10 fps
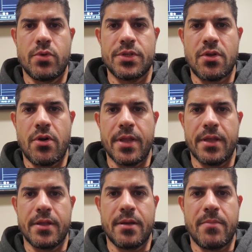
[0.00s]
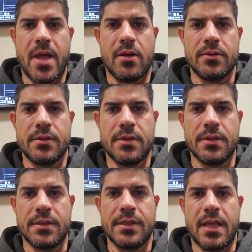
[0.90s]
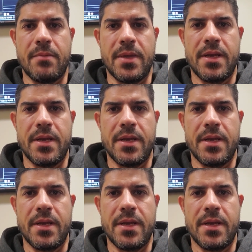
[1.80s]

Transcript: we're starting in about 10